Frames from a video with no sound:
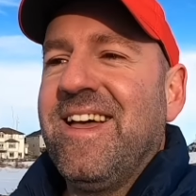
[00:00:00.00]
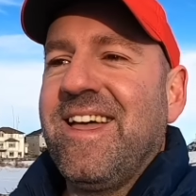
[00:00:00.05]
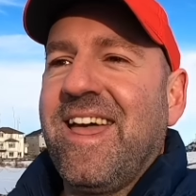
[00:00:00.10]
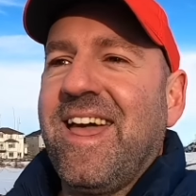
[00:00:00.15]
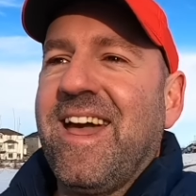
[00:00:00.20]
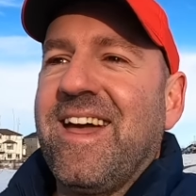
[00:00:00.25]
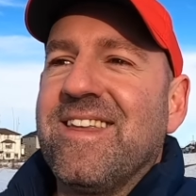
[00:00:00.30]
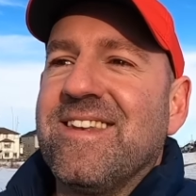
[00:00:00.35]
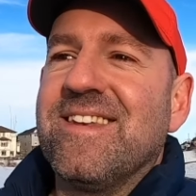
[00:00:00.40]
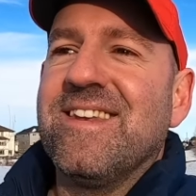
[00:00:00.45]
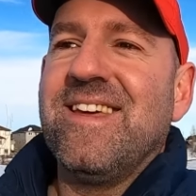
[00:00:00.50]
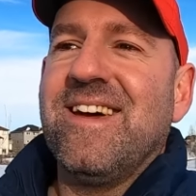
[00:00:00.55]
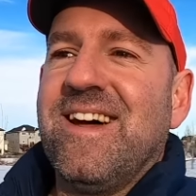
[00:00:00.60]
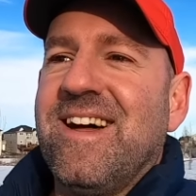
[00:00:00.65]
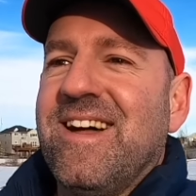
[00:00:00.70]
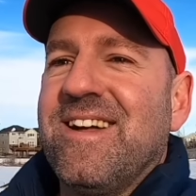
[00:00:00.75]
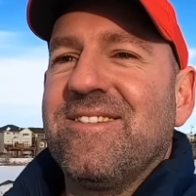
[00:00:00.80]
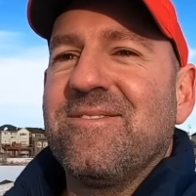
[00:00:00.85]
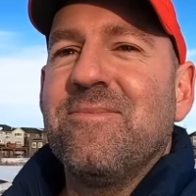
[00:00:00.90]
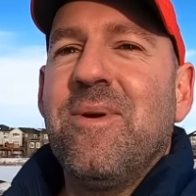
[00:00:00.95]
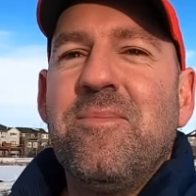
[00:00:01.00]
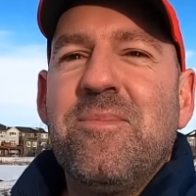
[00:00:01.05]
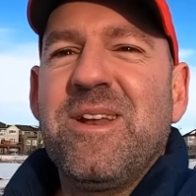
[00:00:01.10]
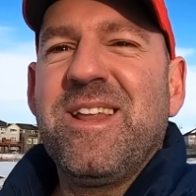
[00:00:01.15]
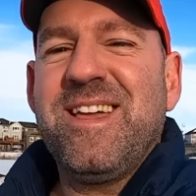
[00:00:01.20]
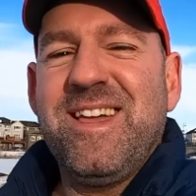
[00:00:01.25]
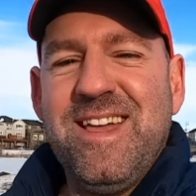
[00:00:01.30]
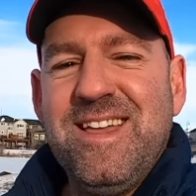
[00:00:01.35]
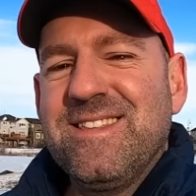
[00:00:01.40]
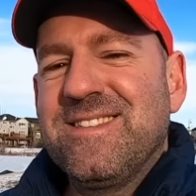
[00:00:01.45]
And uh, remember to
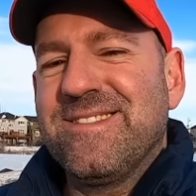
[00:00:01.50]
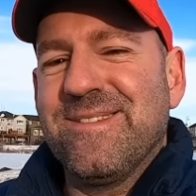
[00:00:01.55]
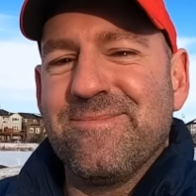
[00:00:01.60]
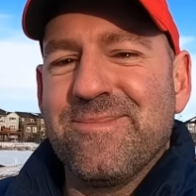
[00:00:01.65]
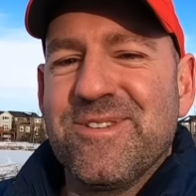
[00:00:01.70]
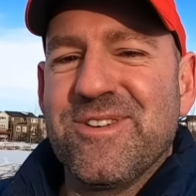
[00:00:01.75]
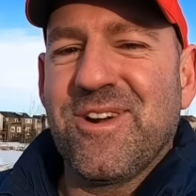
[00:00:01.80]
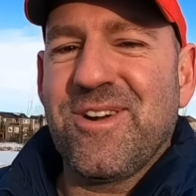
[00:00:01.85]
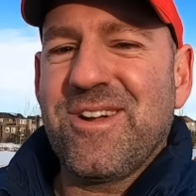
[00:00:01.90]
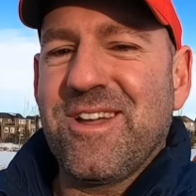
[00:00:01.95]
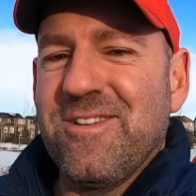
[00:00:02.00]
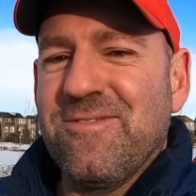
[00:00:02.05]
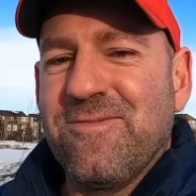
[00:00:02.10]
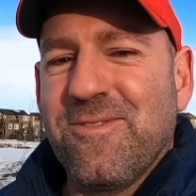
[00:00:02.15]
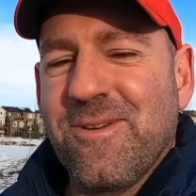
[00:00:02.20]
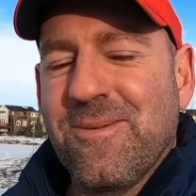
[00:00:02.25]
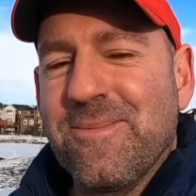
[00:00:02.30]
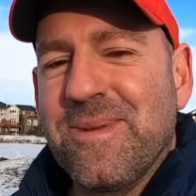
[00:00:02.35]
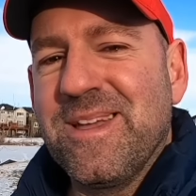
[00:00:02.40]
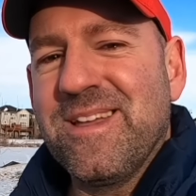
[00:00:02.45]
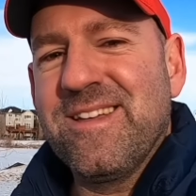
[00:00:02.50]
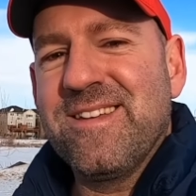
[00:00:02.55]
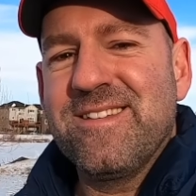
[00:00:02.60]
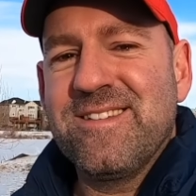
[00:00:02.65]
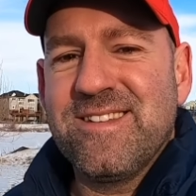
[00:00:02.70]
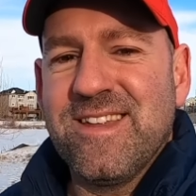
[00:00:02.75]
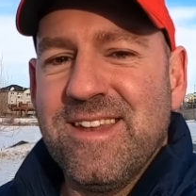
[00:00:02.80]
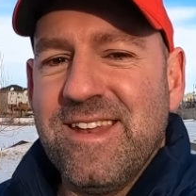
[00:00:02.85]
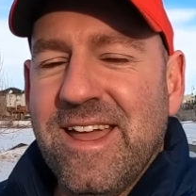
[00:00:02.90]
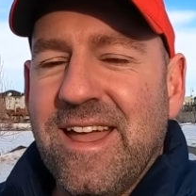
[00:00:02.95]
eat some turkey for me
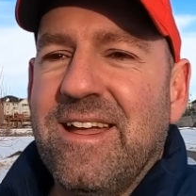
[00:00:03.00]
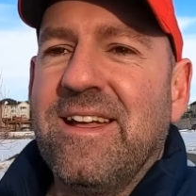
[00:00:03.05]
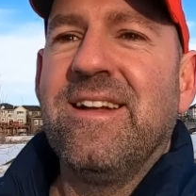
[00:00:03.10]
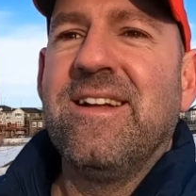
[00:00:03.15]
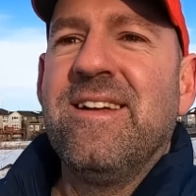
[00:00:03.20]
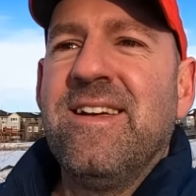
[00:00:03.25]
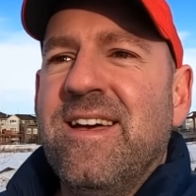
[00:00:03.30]
today.